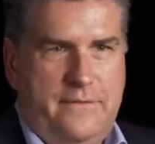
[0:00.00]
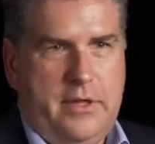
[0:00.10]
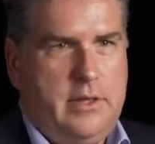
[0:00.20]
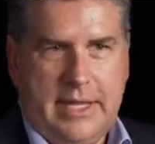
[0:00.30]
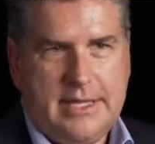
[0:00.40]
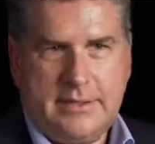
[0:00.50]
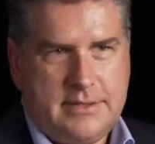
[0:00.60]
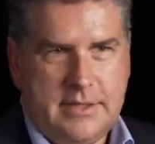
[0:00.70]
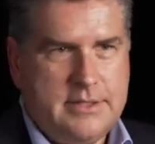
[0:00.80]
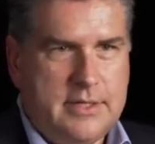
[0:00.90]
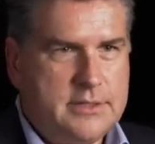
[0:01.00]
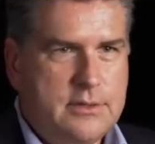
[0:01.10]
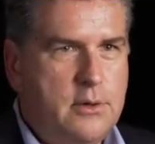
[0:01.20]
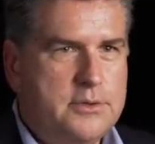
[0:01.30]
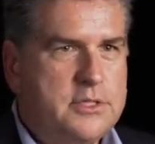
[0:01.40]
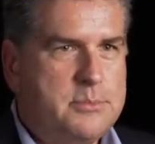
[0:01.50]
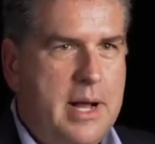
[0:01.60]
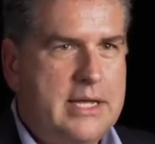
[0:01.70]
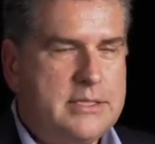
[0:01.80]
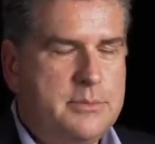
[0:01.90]
feel like it's as close as
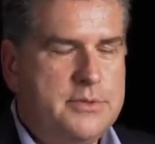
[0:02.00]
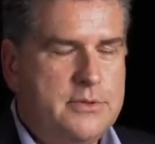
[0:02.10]
possible.